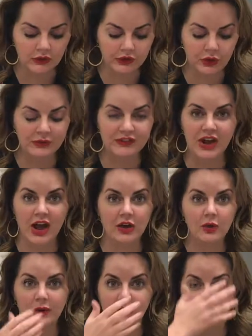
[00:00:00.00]
So it's
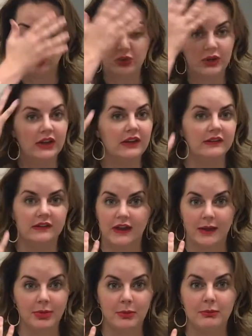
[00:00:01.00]
not going to
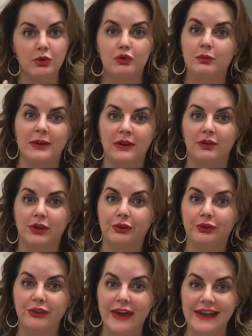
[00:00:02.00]
stop the movement of your
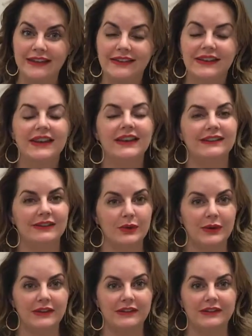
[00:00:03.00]
face, it's
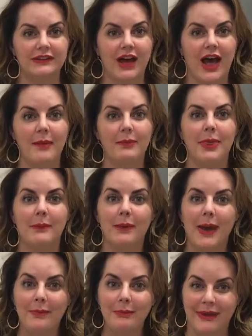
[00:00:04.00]
going to stop the
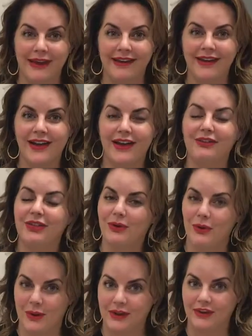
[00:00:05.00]
pumping of the
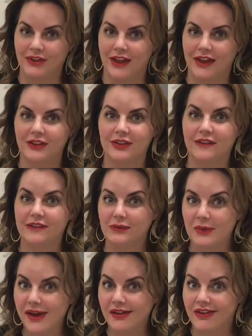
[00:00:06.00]
oil gland or the
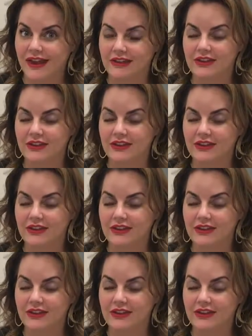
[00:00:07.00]
sweat gland.